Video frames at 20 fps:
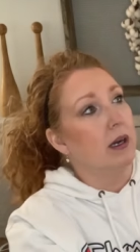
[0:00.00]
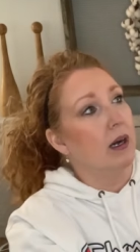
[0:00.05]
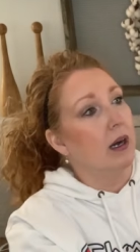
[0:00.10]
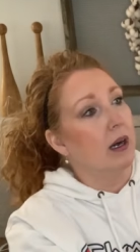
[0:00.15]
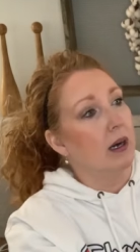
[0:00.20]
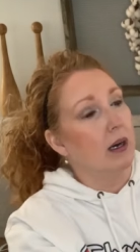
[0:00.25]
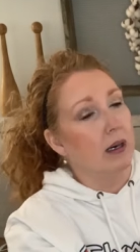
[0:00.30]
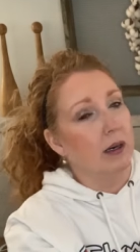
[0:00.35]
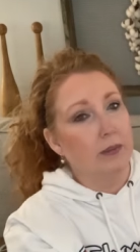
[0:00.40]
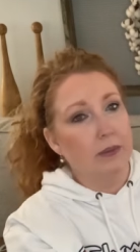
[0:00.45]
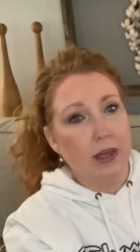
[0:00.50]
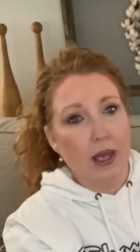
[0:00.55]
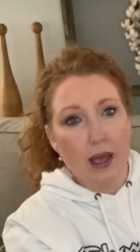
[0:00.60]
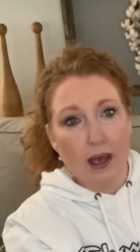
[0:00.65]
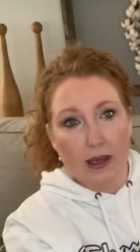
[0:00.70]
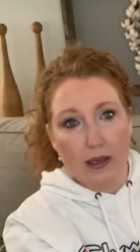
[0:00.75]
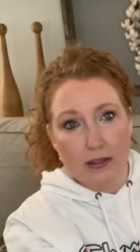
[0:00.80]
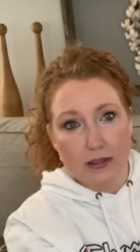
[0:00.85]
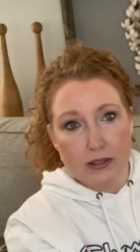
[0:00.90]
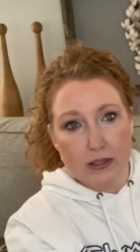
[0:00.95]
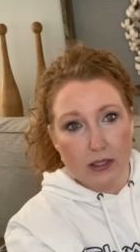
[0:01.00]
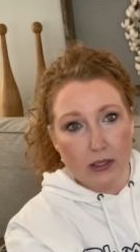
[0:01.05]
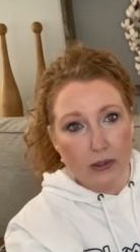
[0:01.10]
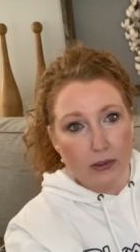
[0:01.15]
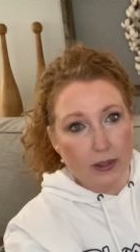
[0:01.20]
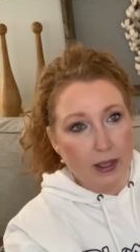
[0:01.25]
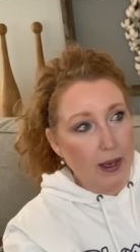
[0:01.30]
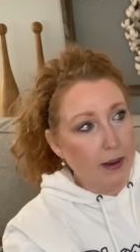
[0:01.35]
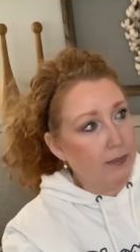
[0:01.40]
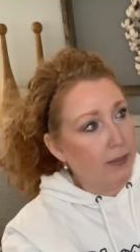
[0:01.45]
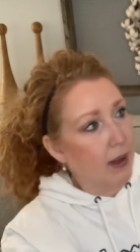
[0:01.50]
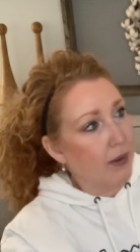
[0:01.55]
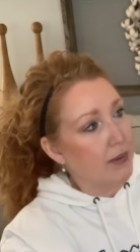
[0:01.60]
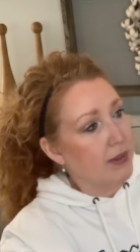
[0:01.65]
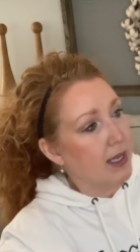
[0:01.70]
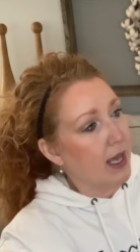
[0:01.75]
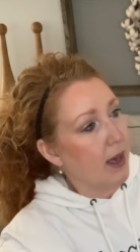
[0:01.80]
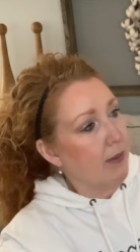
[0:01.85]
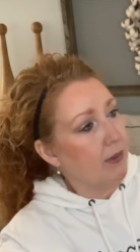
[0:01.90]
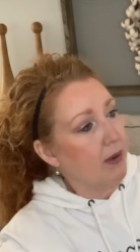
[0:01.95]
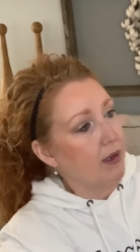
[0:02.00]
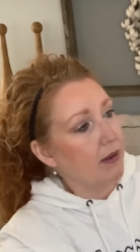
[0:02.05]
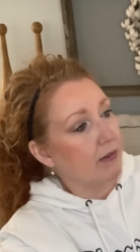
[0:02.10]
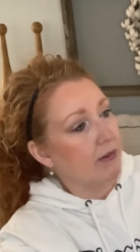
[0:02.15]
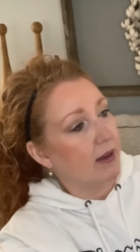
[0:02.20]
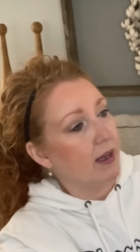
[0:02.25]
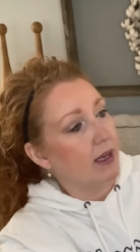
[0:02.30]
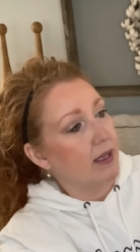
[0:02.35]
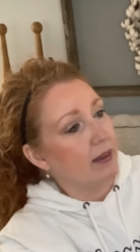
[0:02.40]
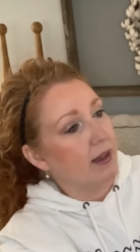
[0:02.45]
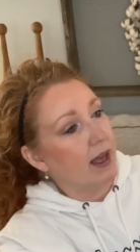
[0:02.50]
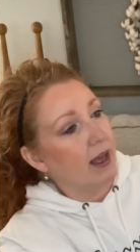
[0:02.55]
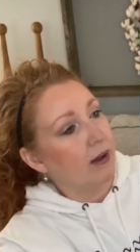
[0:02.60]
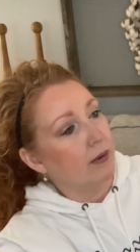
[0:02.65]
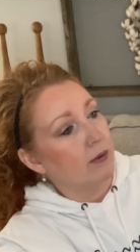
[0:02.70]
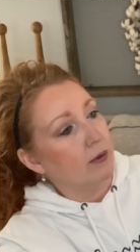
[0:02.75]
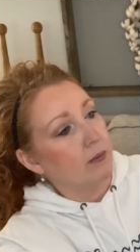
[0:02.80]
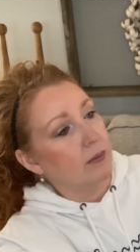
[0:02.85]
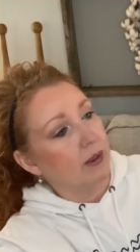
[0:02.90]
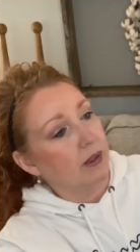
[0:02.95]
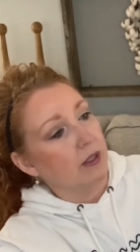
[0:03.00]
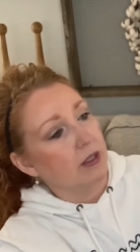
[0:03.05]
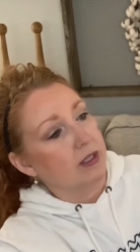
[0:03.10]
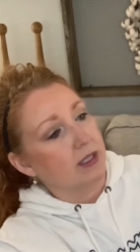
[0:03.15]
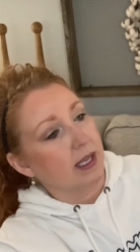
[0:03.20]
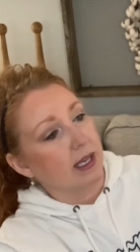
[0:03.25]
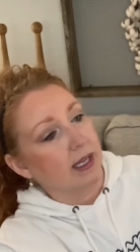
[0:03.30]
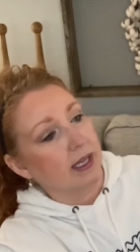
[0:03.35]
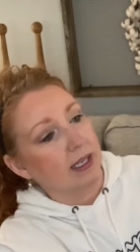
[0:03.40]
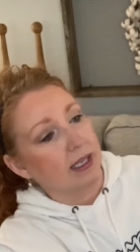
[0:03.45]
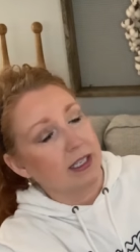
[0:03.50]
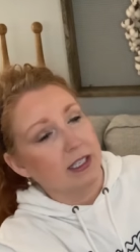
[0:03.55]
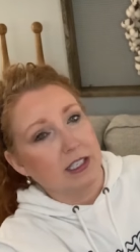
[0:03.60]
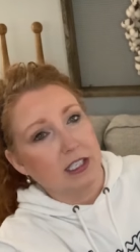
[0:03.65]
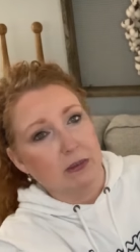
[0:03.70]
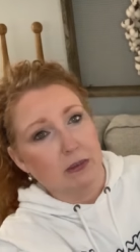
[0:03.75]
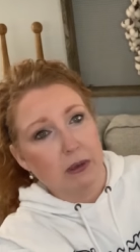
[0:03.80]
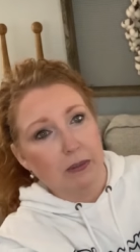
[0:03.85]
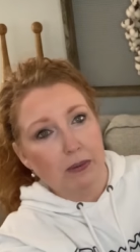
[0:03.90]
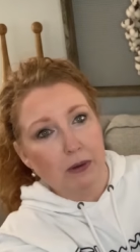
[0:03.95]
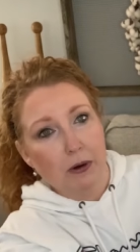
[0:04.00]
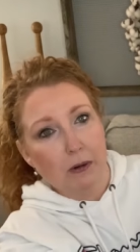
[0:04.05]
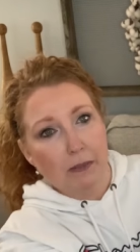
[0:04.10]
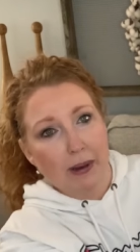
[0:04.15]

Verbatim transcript: Um, yeah, so yep, I was happy to find that. Whoop, it looks like it needs to be put